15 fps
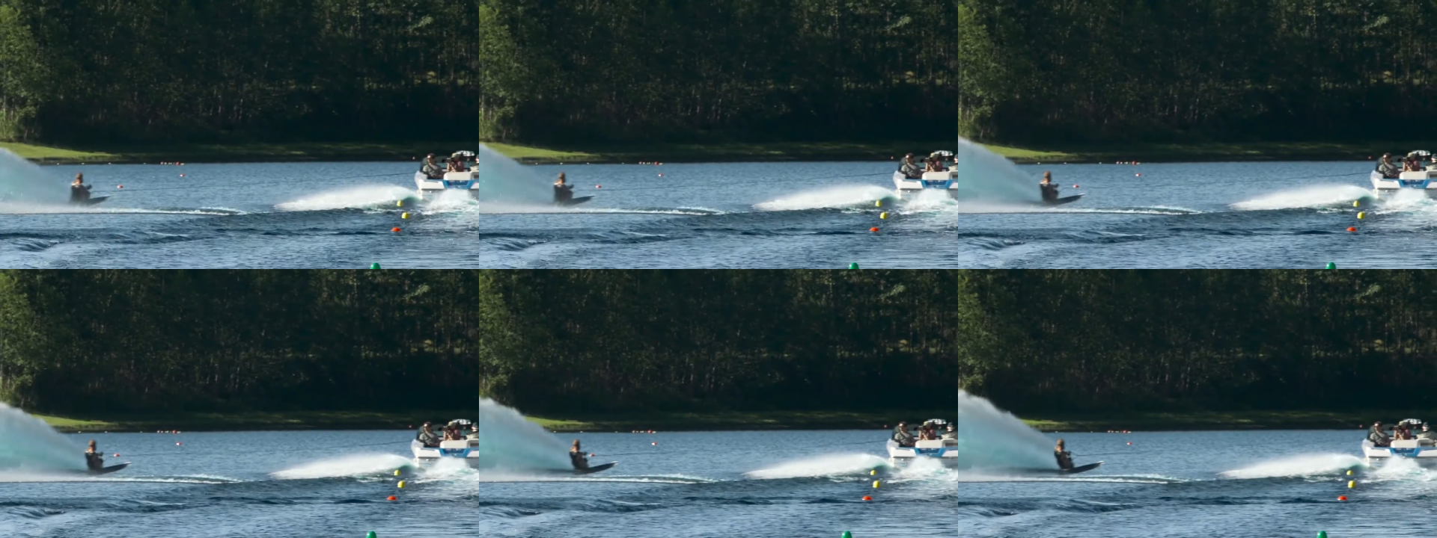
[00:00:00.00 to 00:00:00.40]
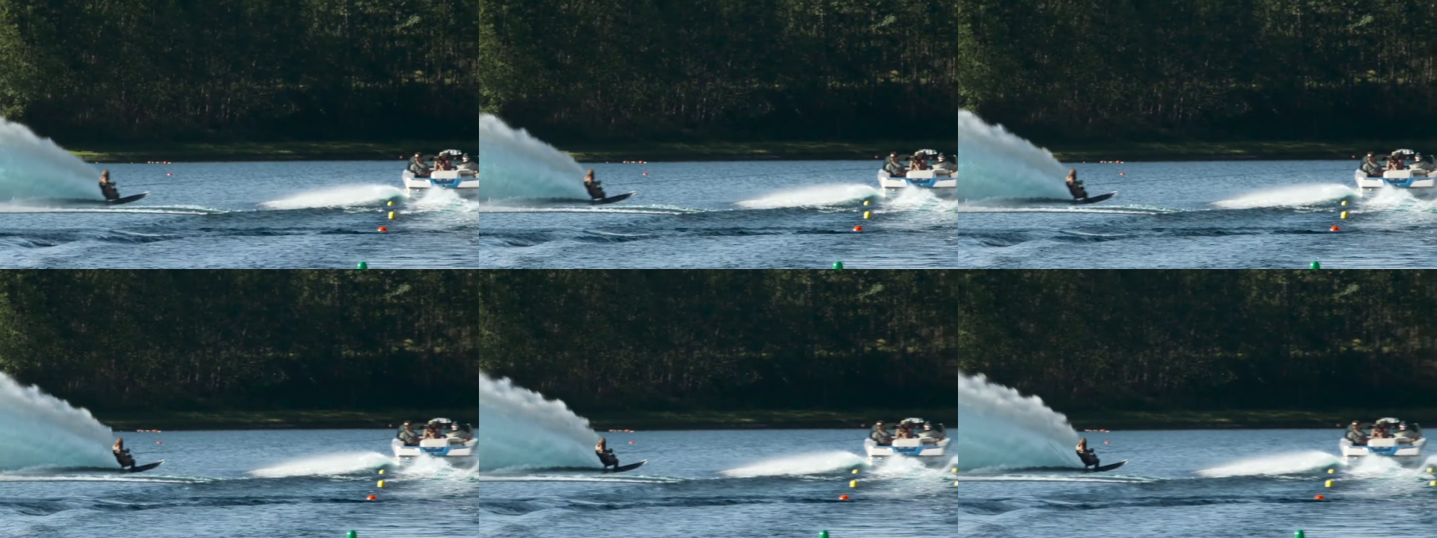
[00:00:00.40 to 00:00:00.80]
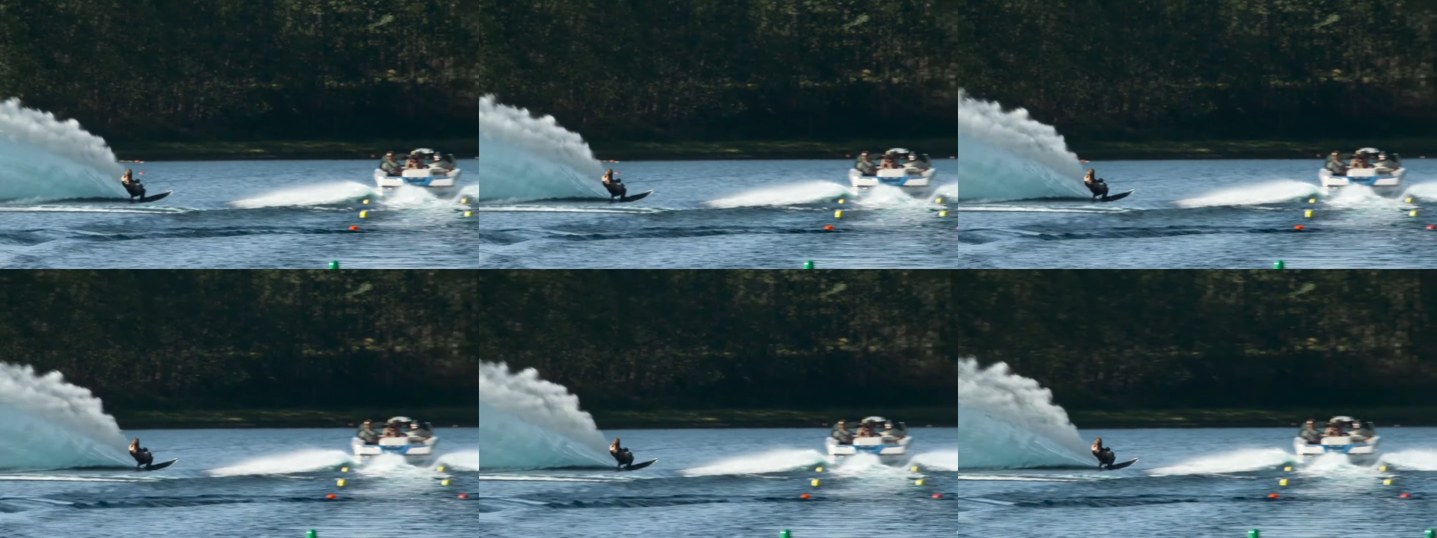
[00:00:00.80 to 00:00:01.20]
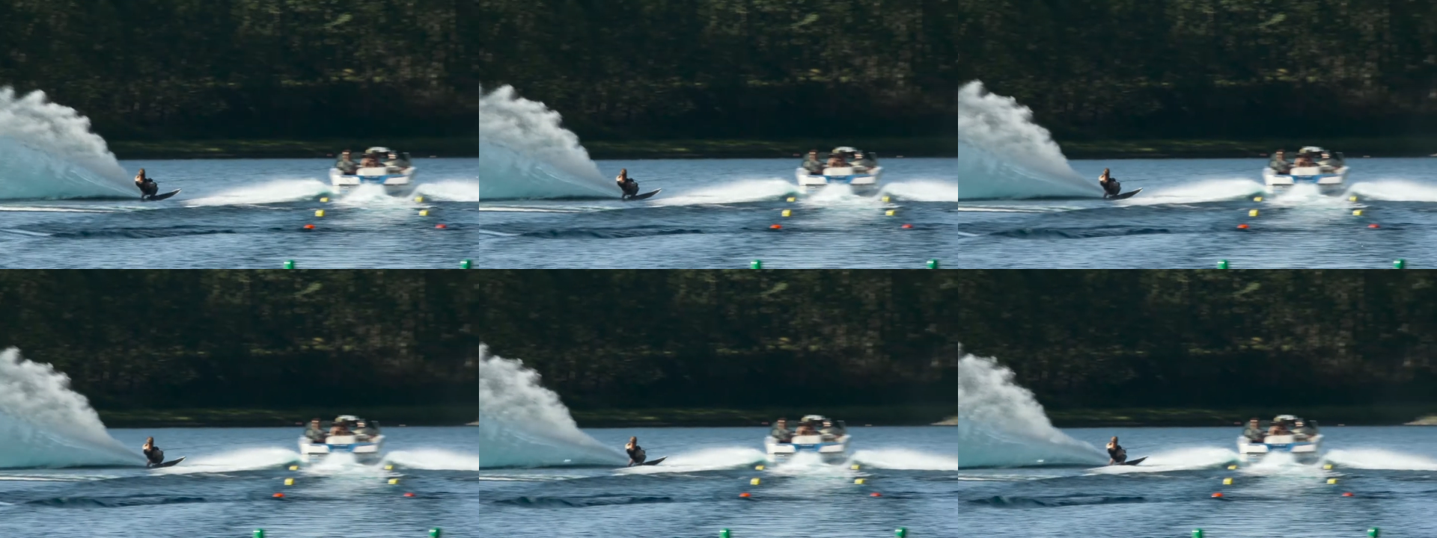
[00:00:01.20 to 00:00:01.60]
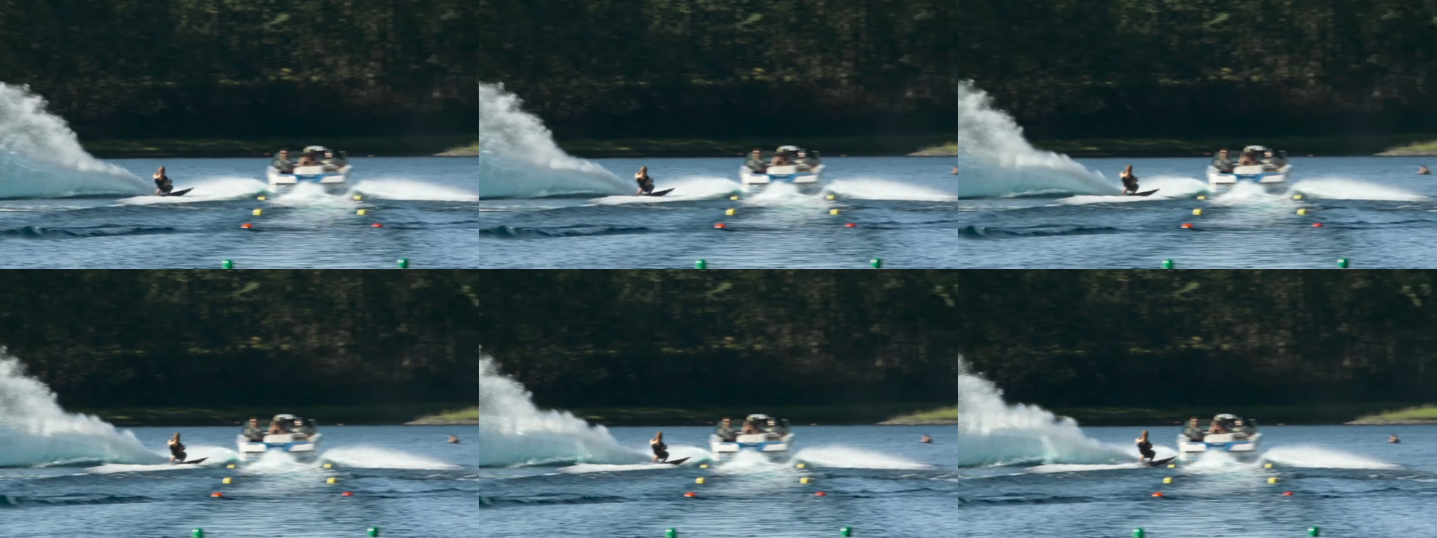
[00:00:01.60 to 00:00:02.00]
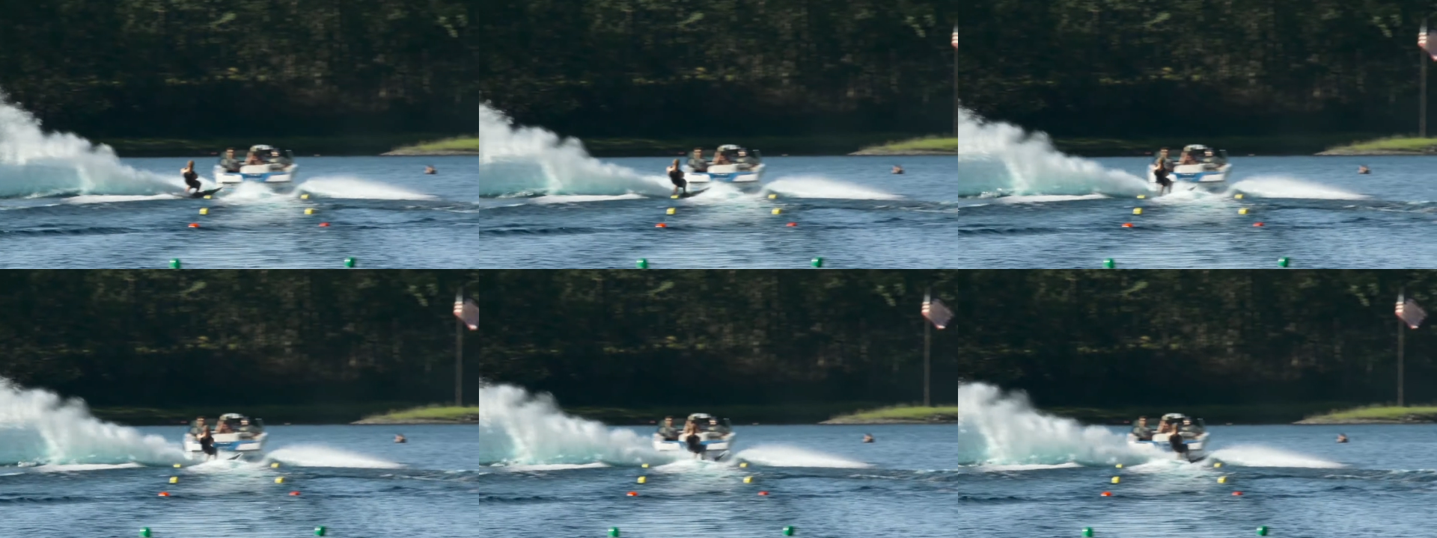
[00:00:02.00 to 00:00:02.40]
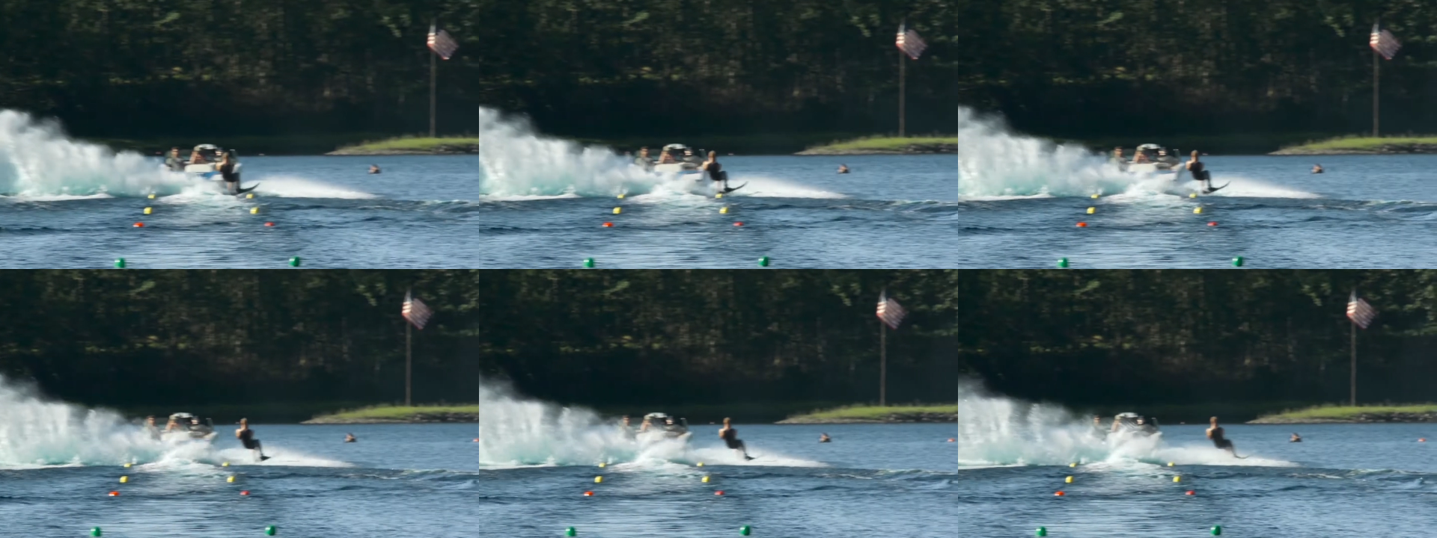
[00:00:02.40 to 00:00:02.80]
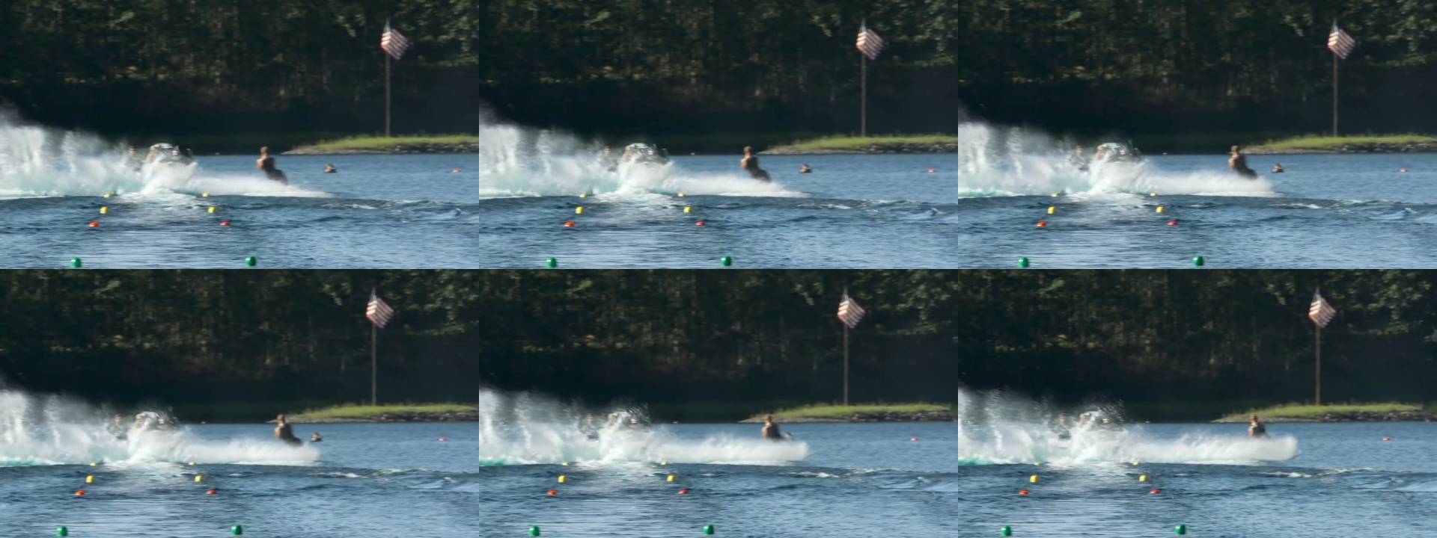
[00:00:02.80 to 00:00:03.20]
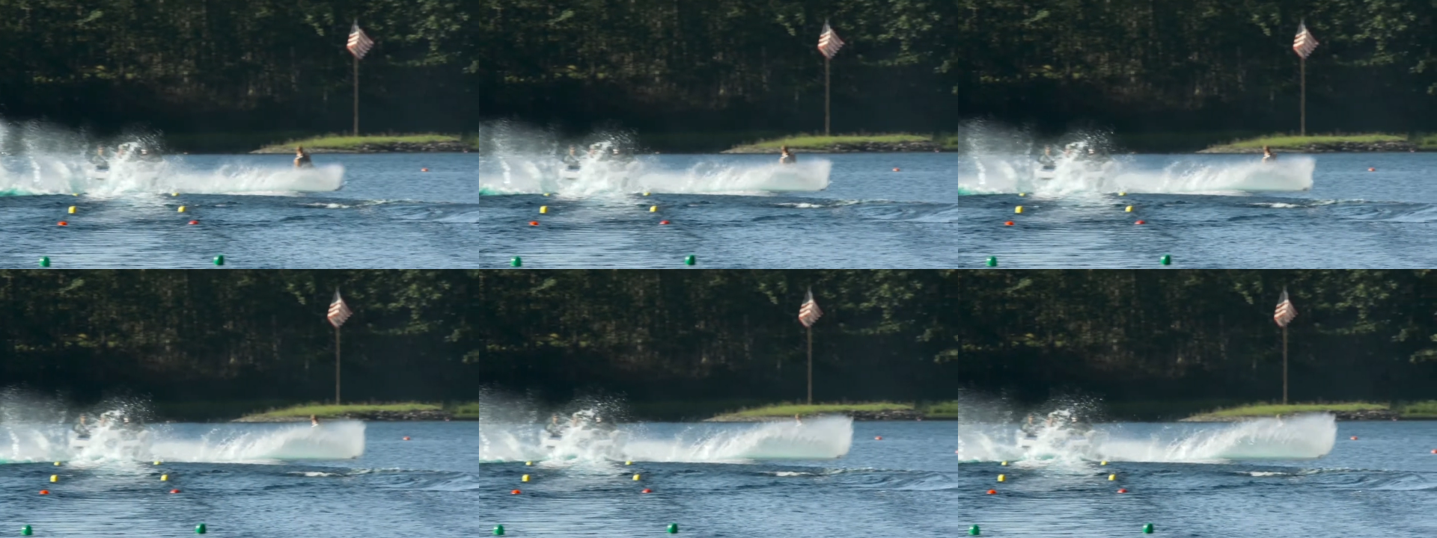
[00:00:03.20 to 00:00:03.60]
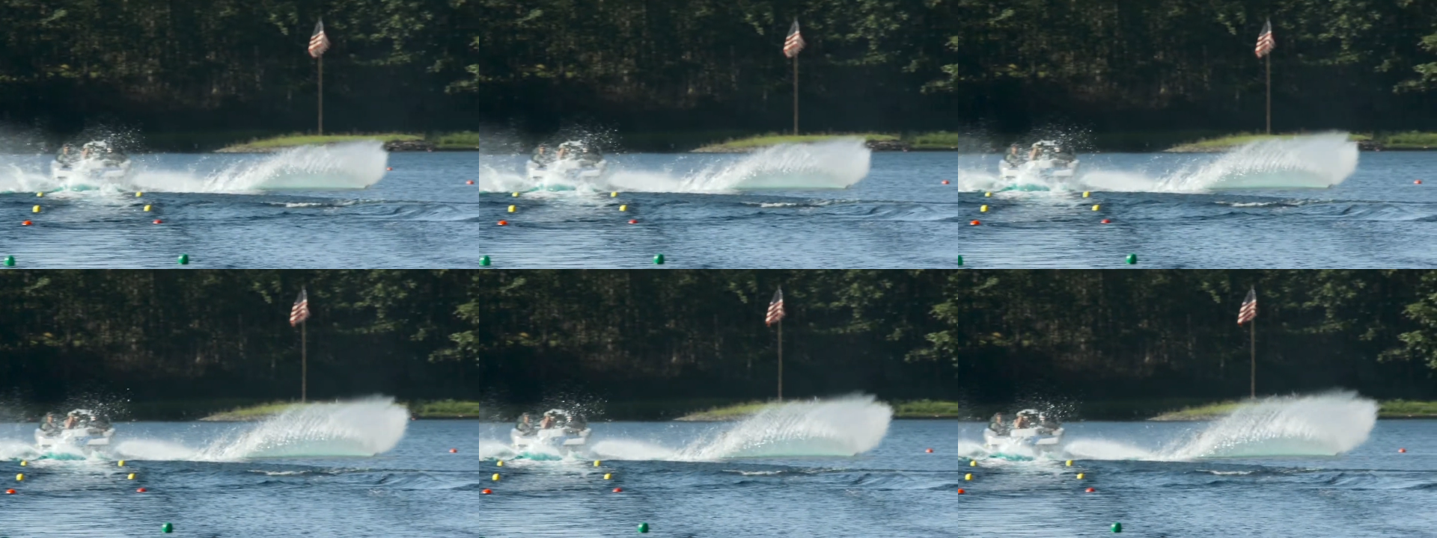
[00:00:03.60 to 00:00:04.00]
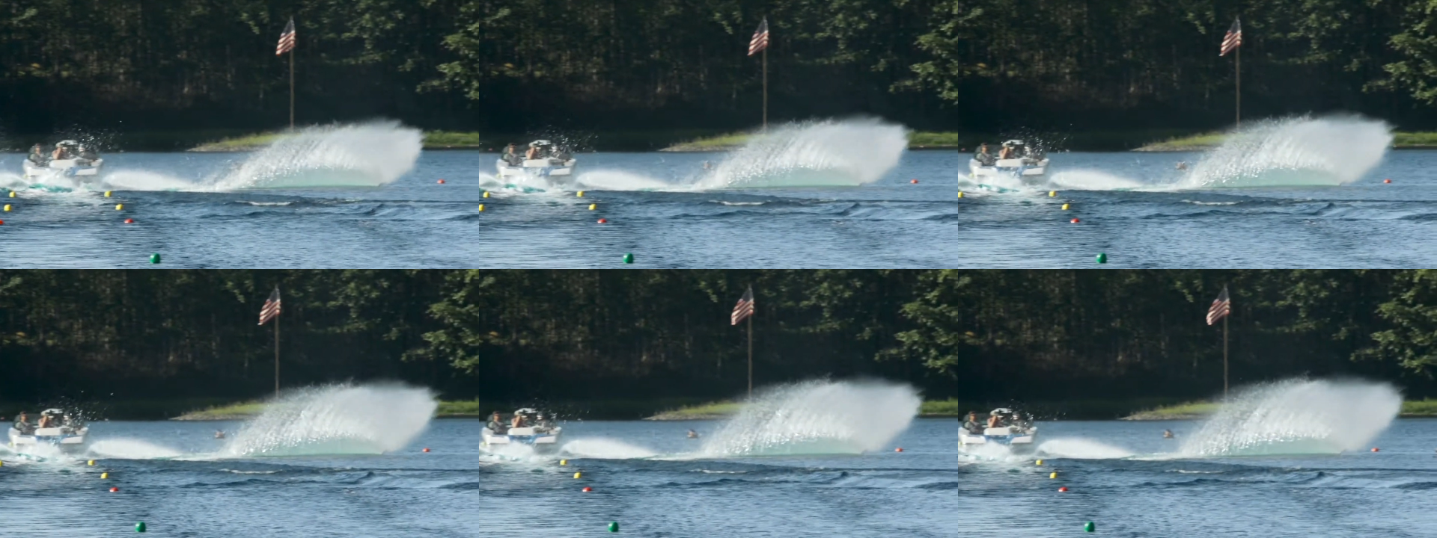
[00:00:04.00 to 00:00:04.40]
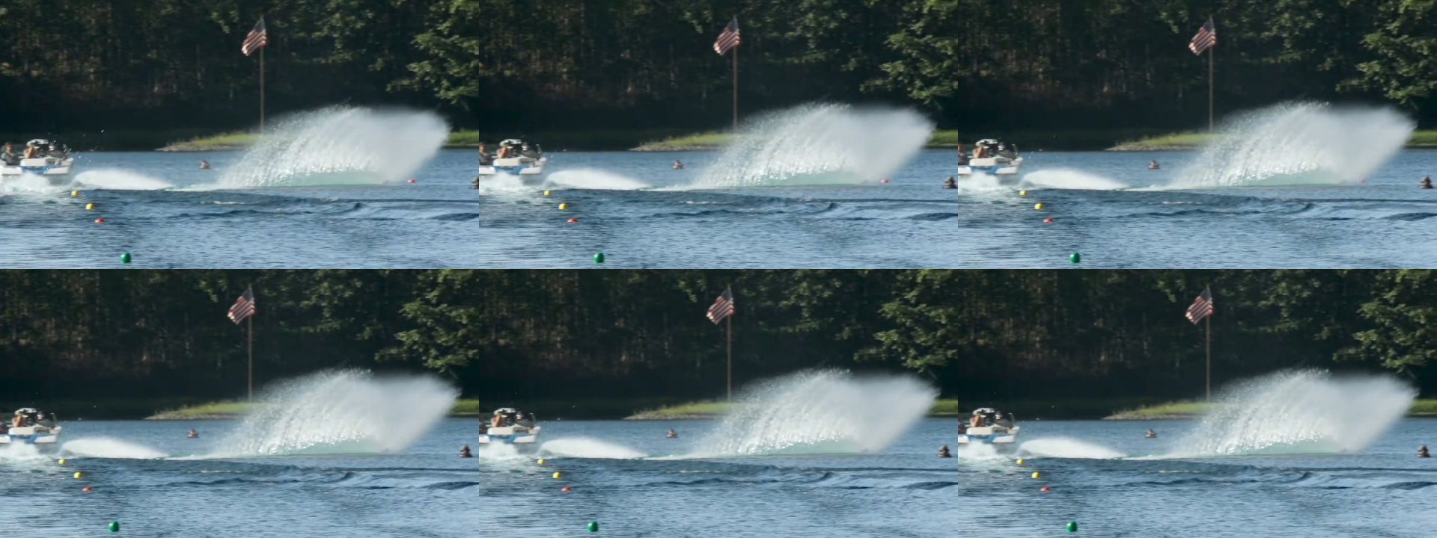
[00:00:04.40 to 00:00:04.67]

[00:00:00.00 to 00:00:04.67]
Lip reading: (no speaker visible)